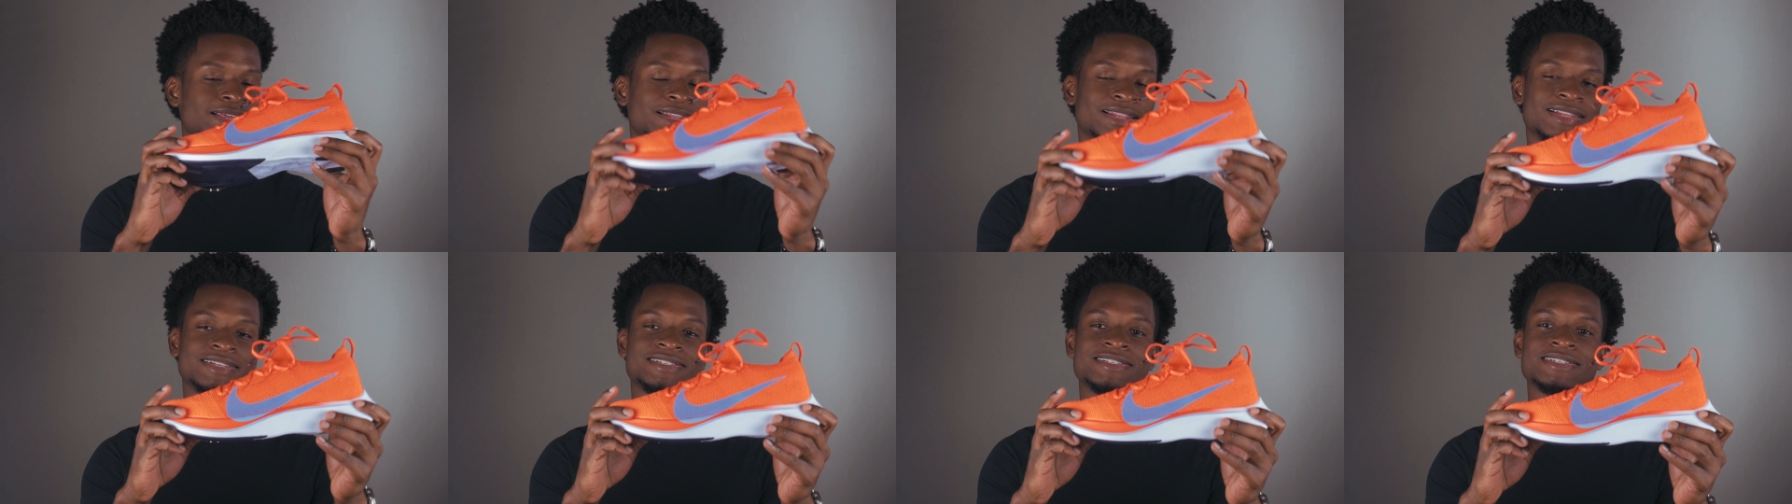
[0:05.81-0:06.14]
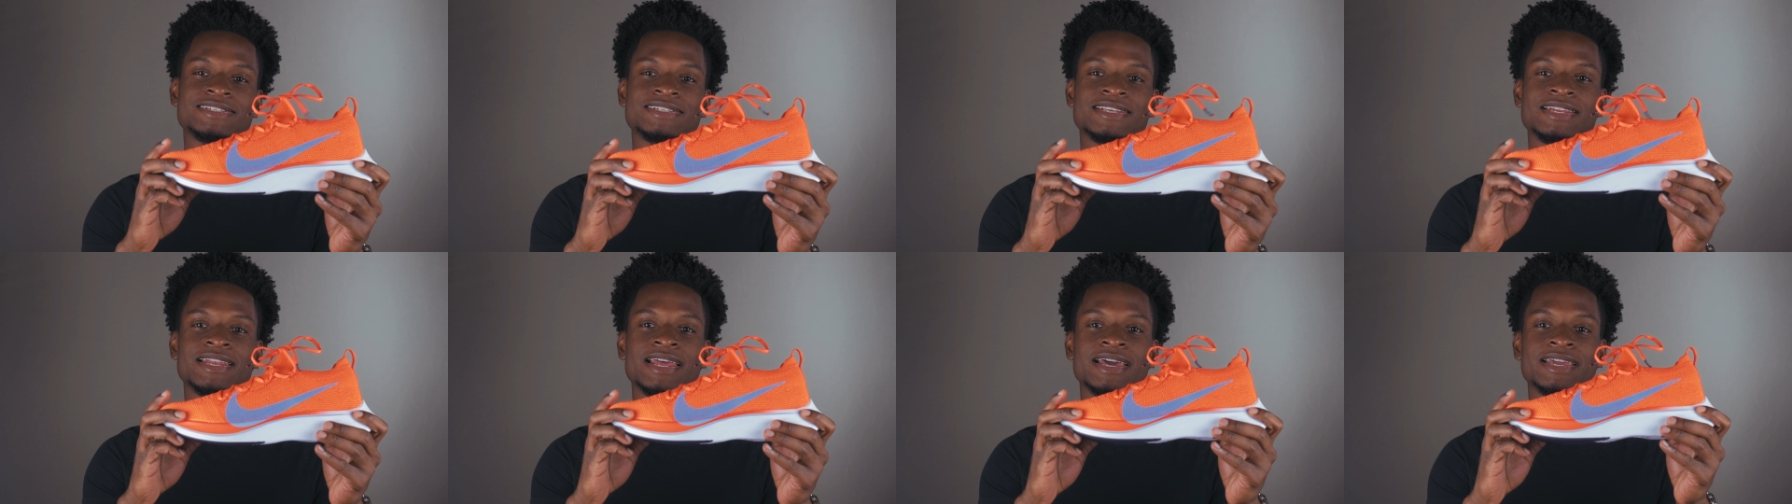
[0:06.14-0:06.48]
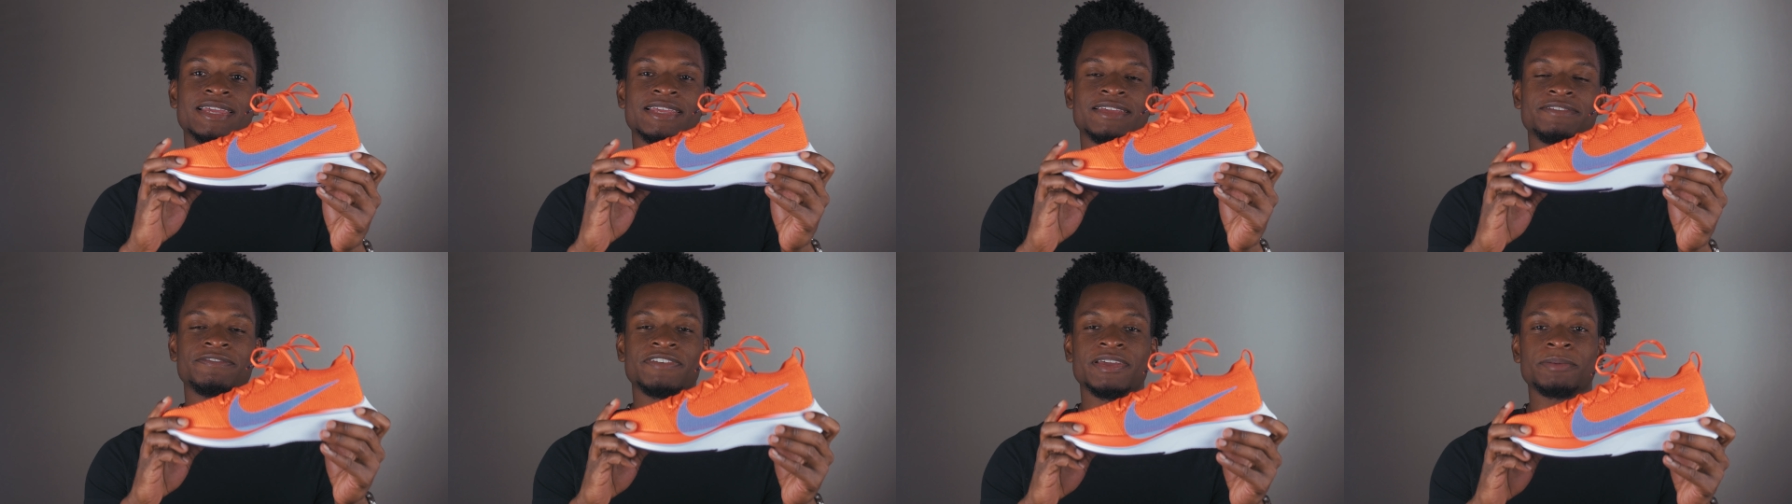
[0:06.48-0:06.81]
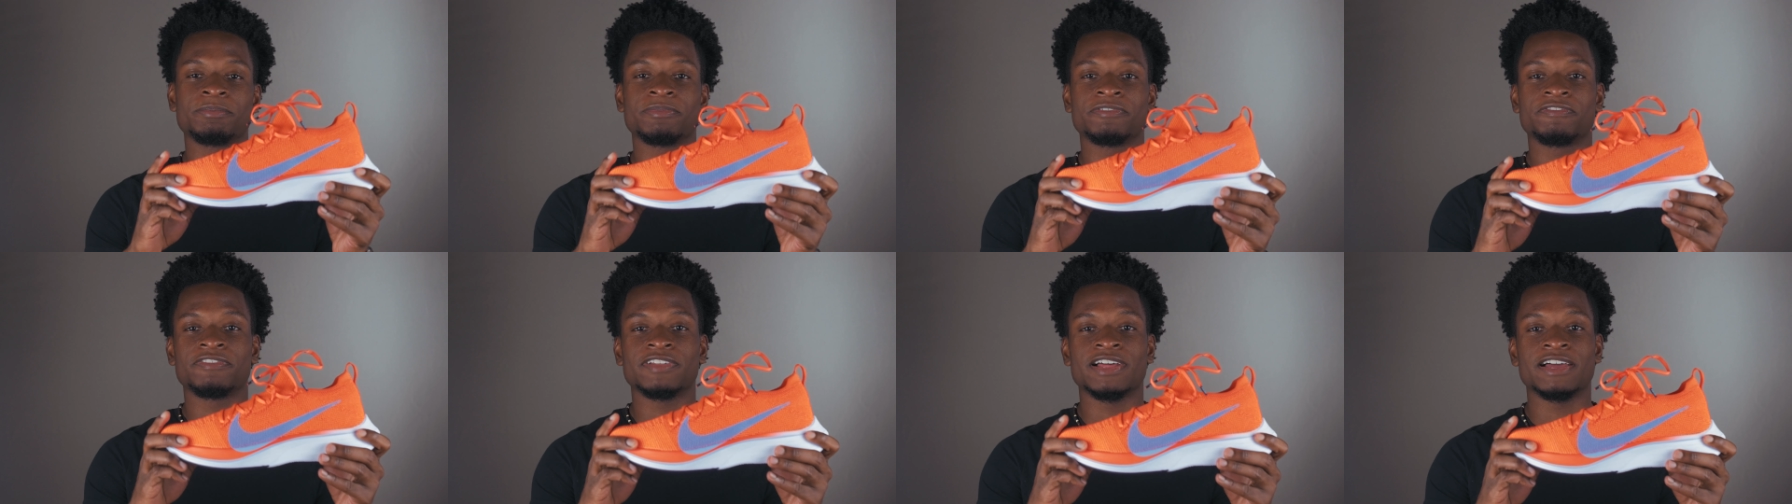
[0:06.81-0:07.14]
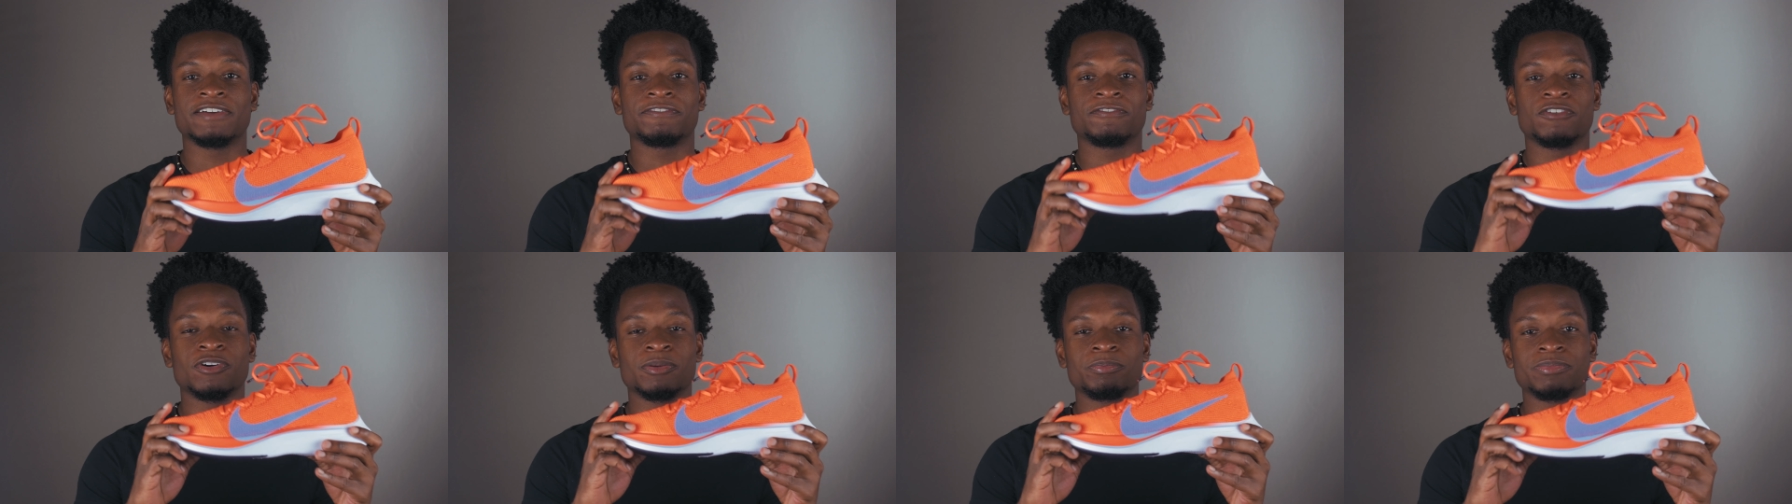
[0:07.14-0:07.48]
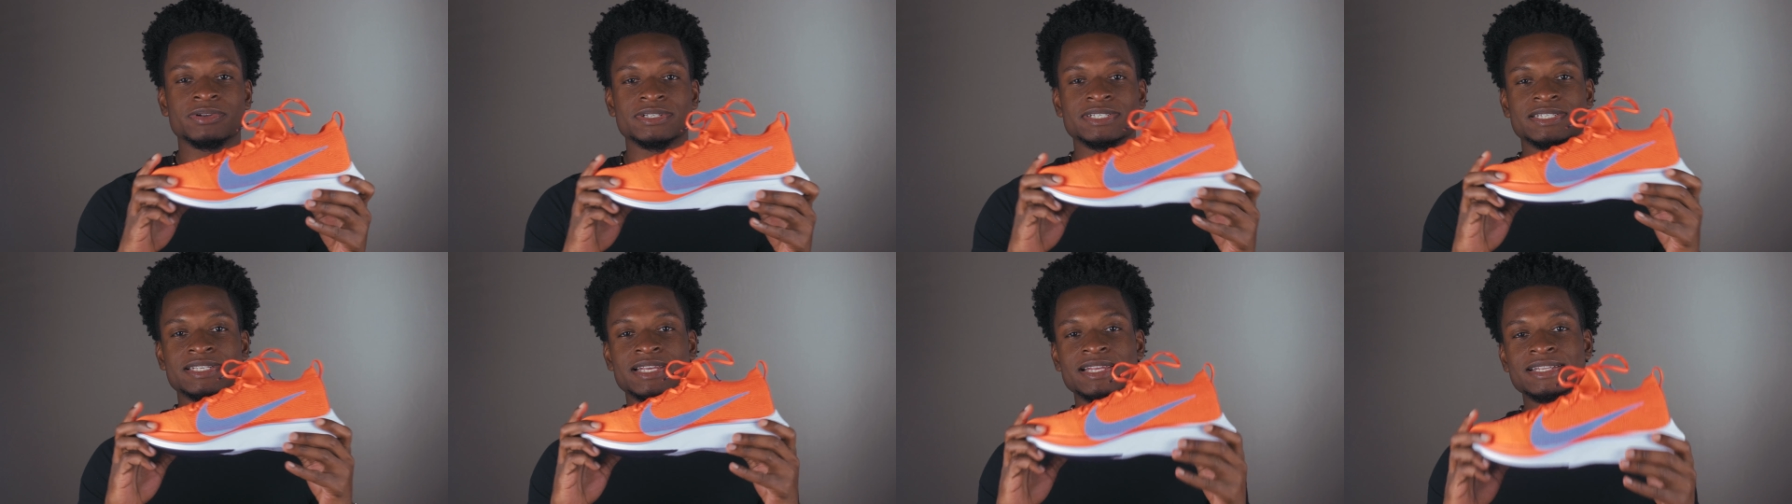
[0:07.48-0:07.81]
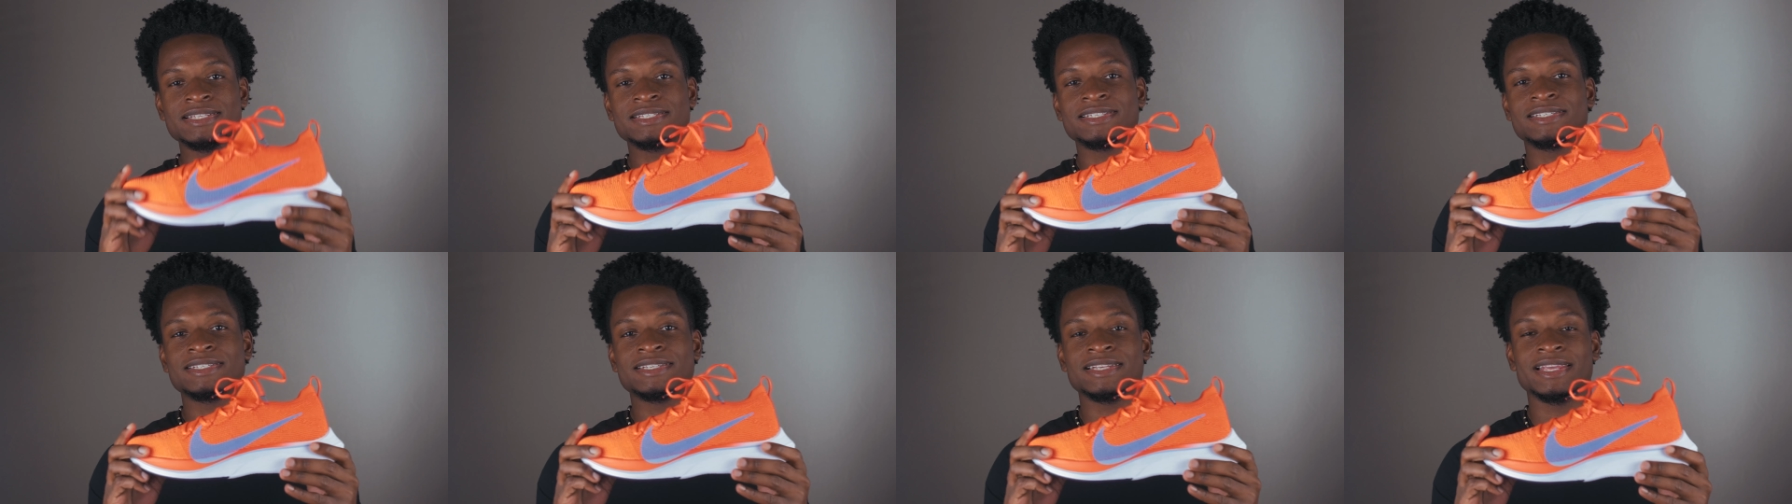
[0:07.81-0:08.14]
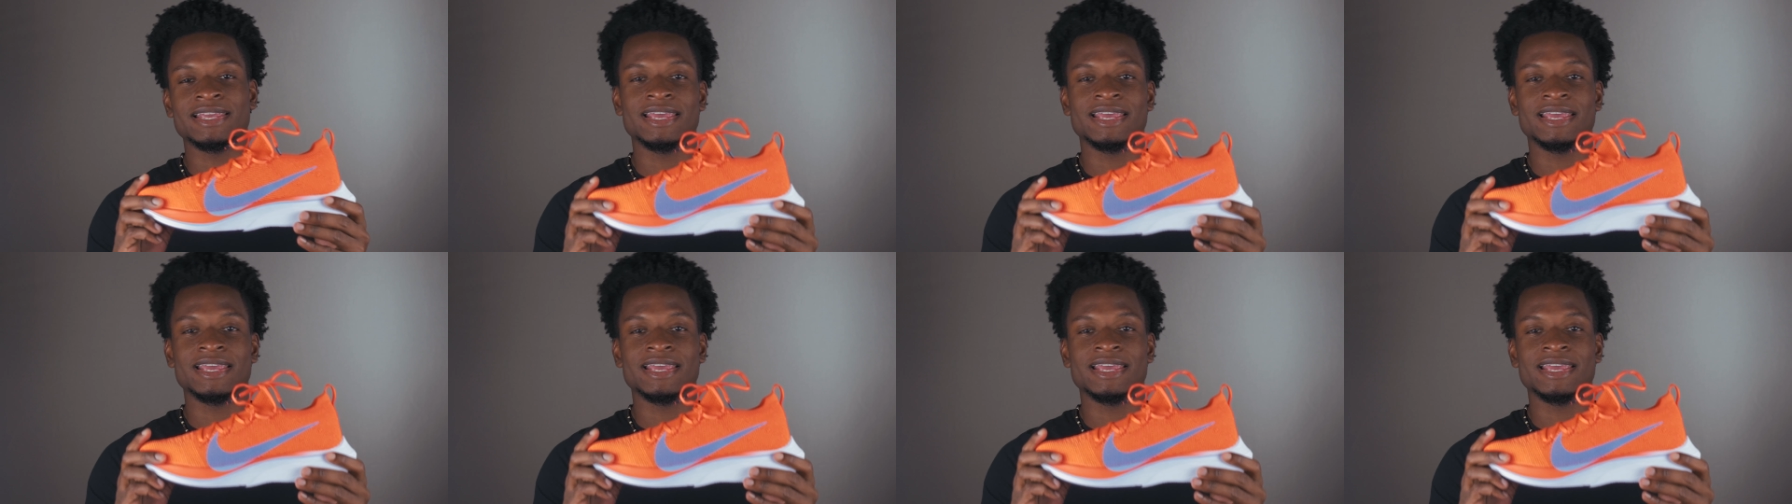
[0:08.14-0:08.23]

This is a Nike Vaporfly four percent,